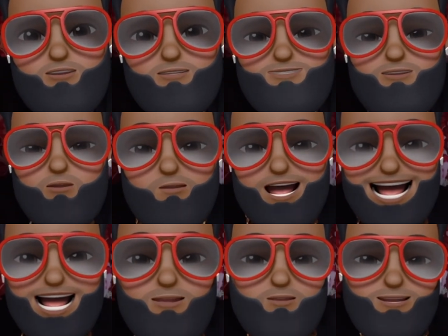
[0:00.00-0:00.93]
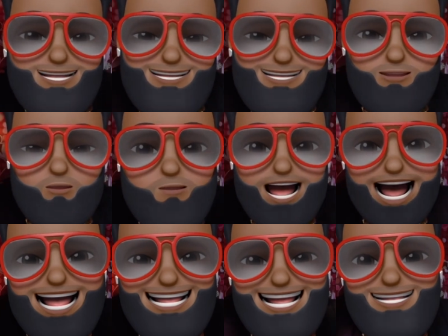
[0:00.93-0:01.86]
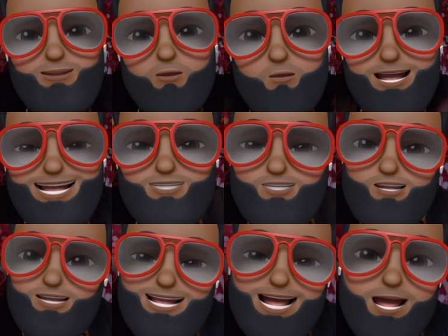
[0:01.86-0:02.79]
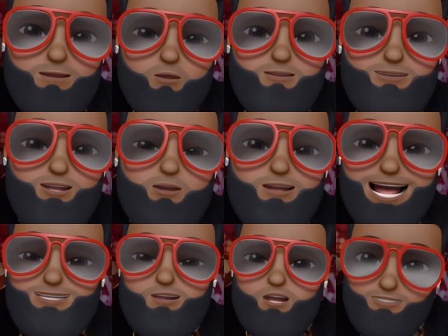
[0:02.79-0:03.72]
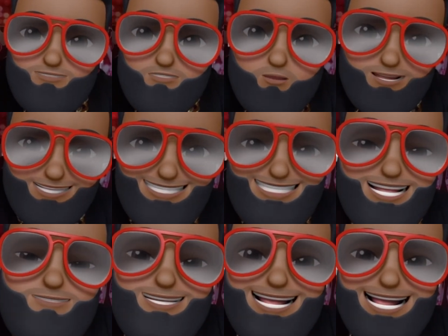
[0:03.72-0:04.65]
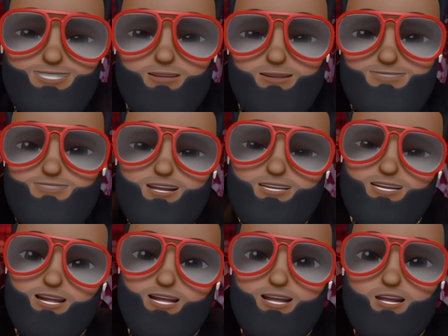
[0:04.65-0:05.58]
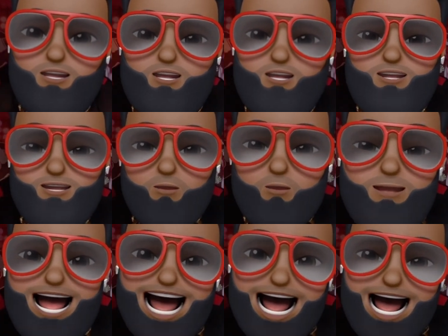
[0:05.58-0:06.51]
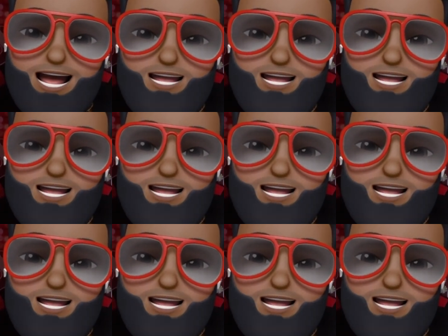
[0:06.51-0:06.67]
But why we gotta why I gotta wait till a cop whoop your ass for you to see me as your brother, nigga? Why?